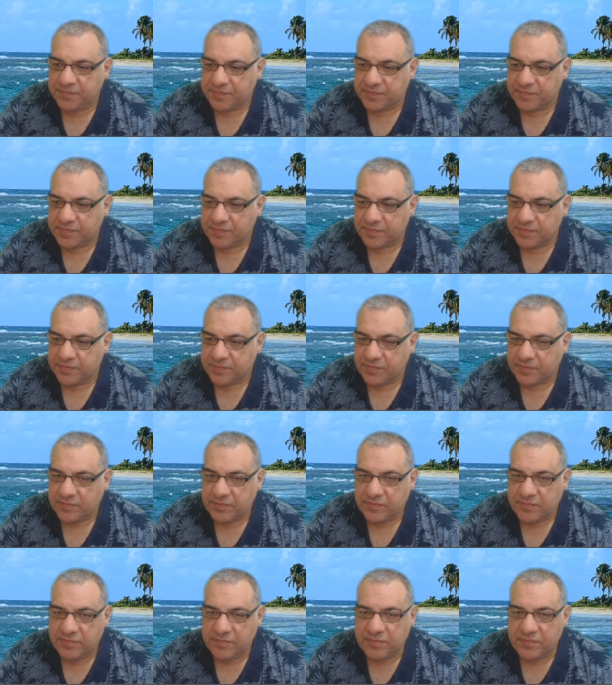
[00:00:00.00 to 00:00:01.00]

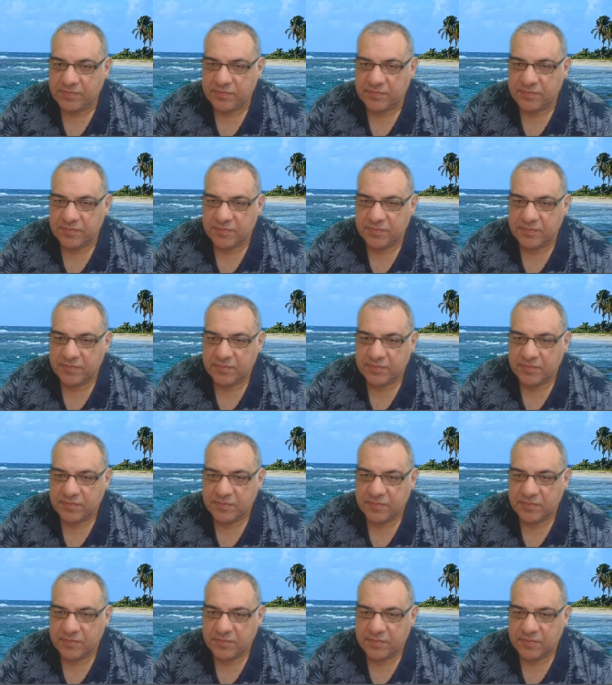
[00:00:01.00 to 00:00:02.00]

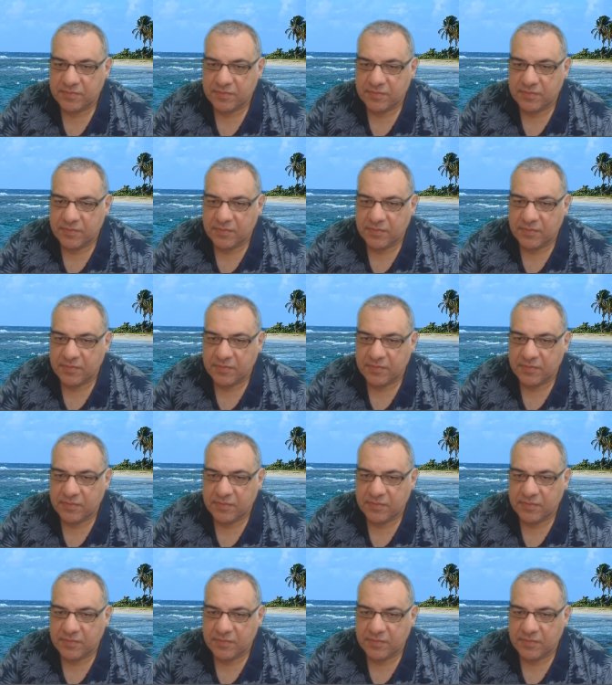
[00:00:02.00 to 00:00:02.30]
No one is speaking in this clip.